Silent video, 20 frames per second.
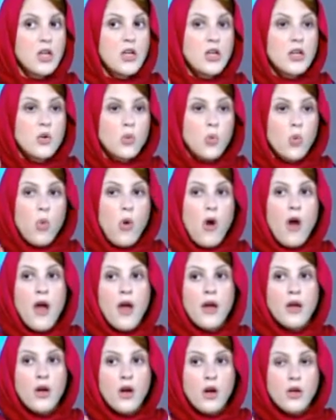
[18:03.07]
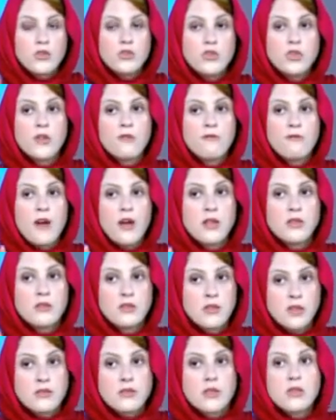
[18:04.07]
Work on your first
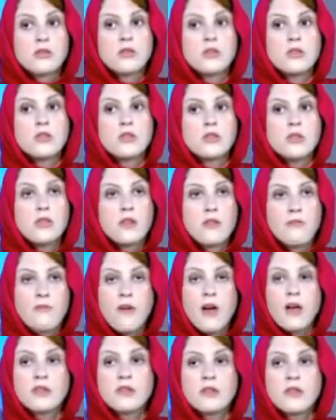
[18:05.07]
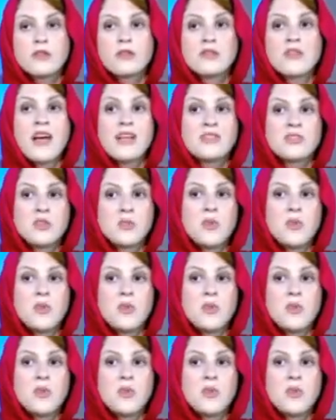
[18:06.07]
sentence. The first sentence has to be